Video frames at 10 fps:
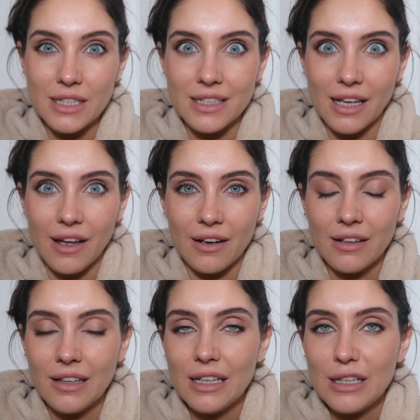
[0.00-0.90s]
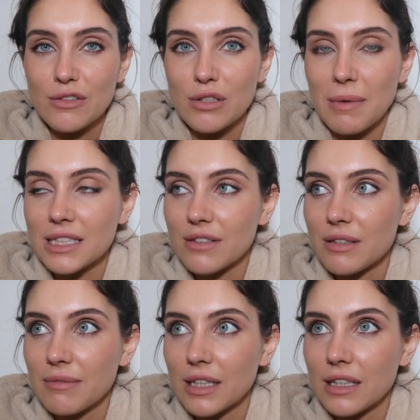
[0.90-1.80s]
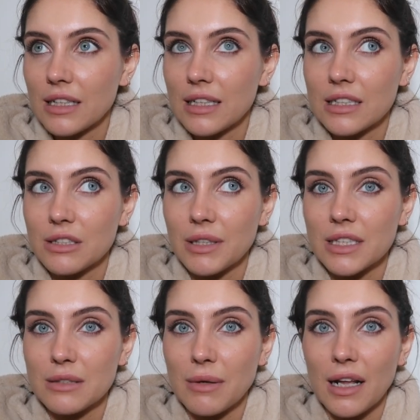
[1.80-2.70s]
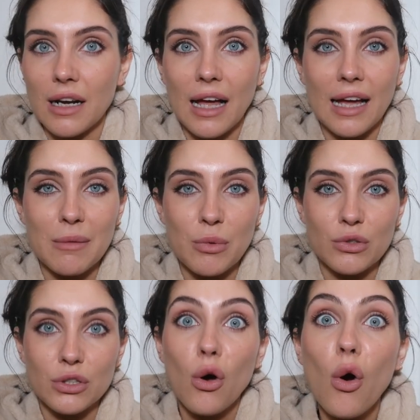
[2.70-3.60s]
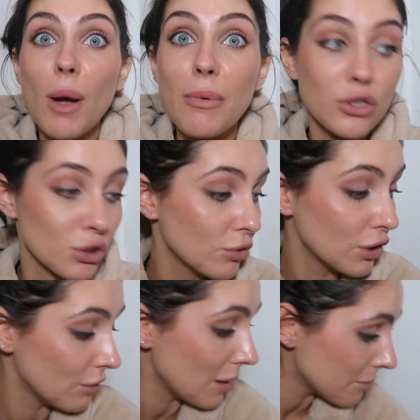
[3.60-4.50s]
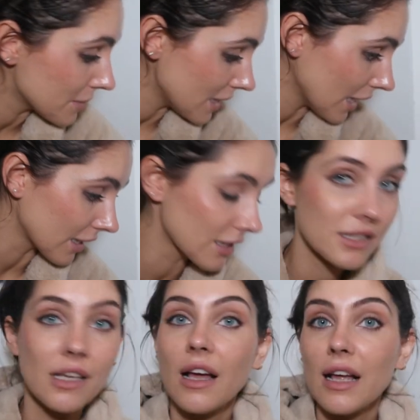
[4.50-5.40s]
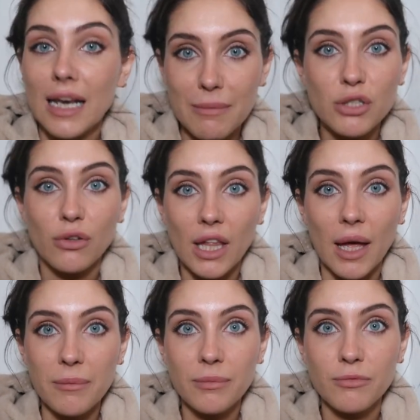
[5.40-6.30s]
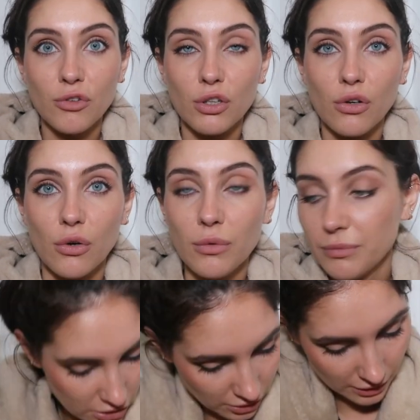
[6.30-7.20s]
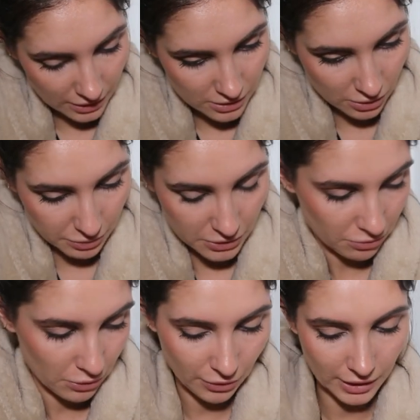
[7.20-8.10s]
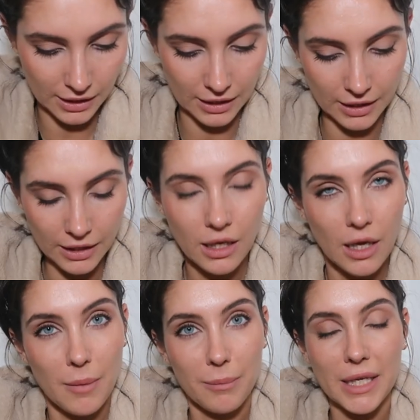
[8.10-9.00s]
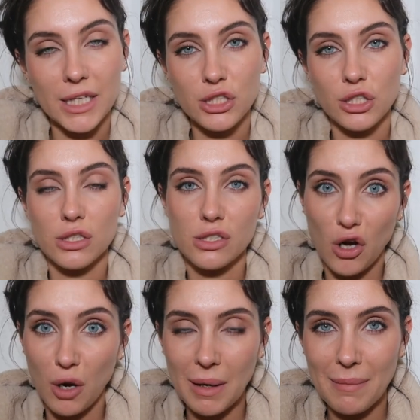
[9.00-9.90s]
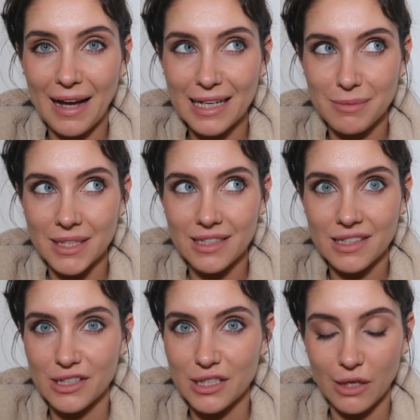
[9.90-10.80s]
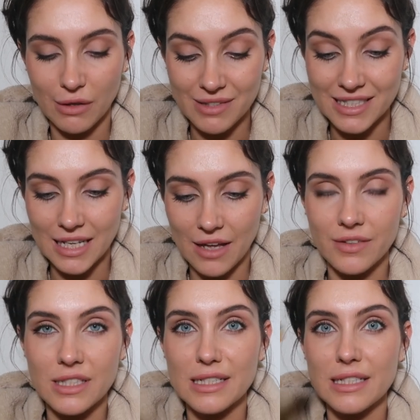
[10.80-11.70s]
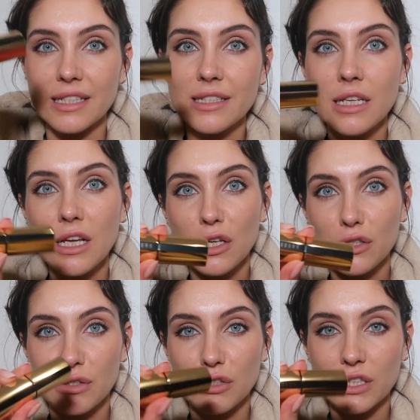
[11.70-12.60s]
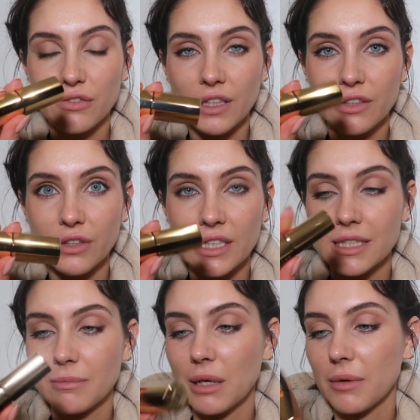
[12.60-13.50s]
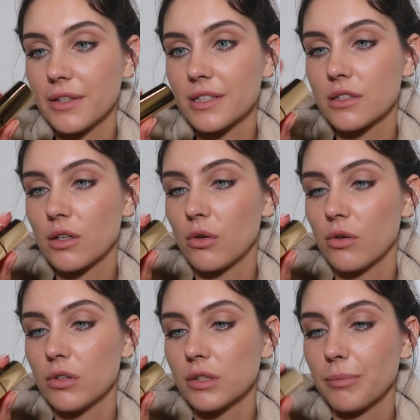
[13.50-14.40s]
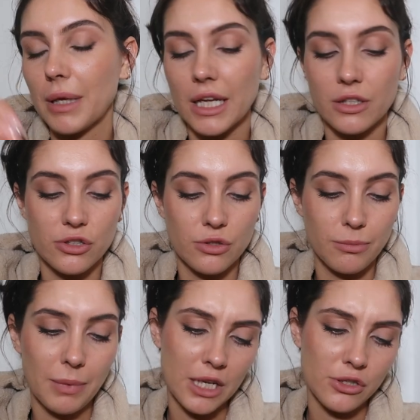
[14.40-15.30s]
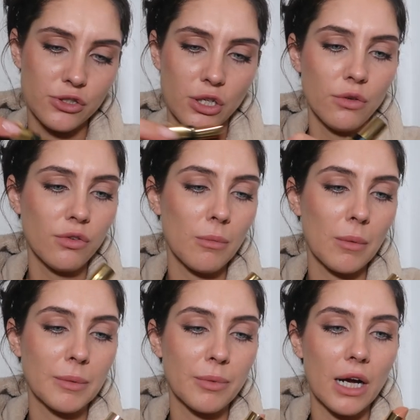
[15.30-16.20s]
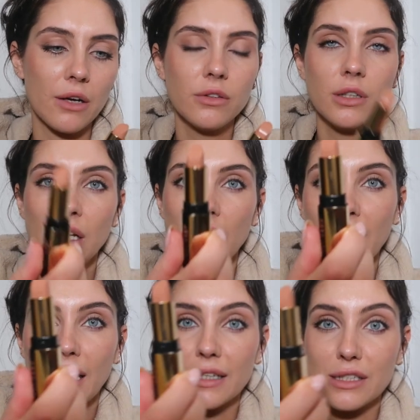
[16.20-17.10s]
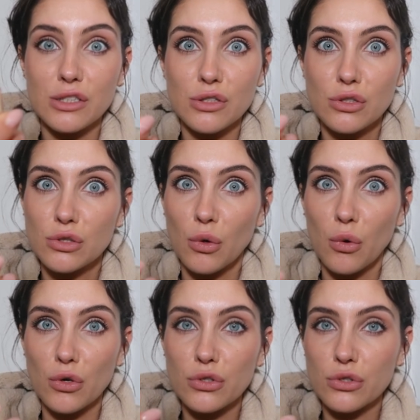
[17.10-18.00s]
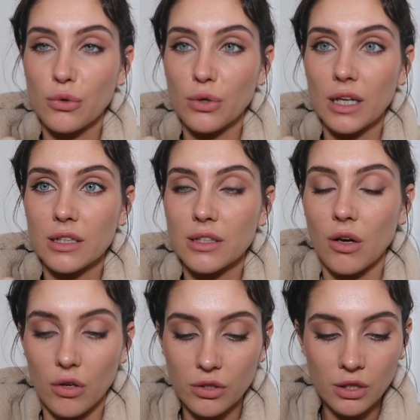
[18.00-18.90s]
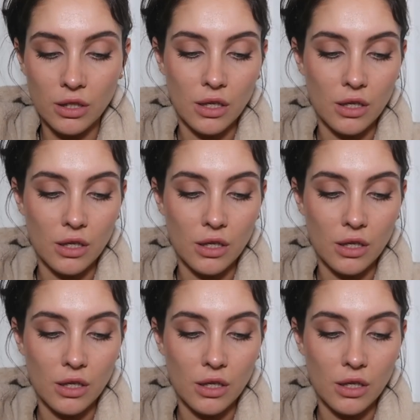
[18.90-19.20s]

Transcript: eat again, so I might have something a little to eat as well and I bought, oh I bought two new lipsticks. Let me show you them before you go. I'll show you these super, super quickly. Peach Stock by MAC has been discontinued. I was devastated. So I tried to find a really similar one. This is called Beige, Beige Dew from Bobbi Brown. And it is so, so nice on